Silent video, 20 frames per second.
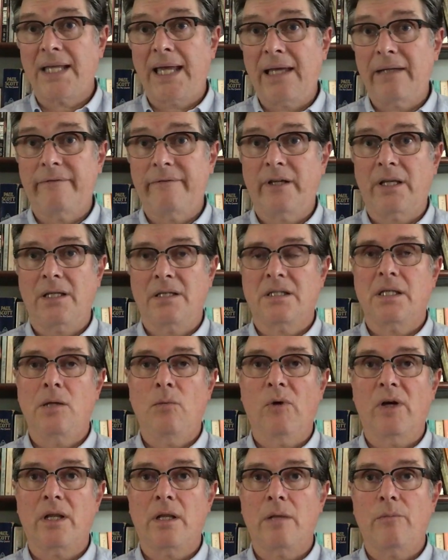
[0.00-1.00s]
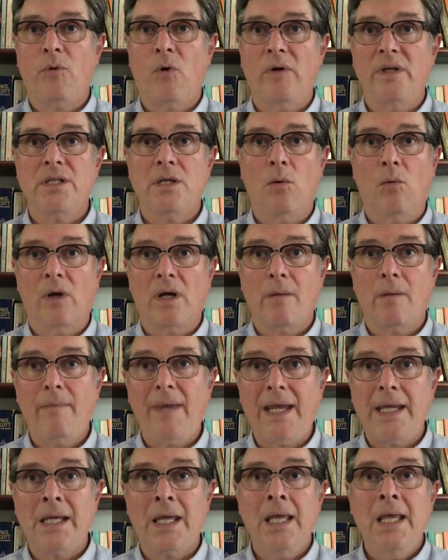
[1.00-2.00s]
advocacy, one of the points you want to
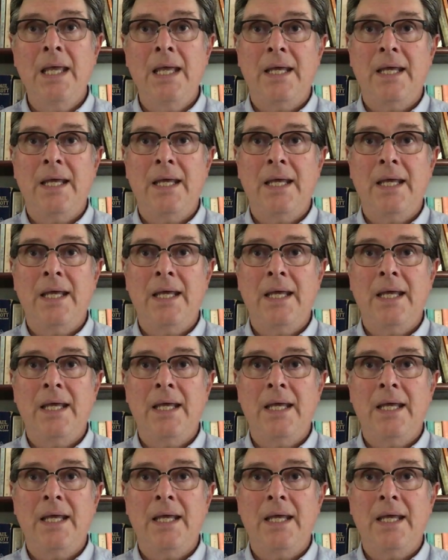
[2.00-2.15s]
make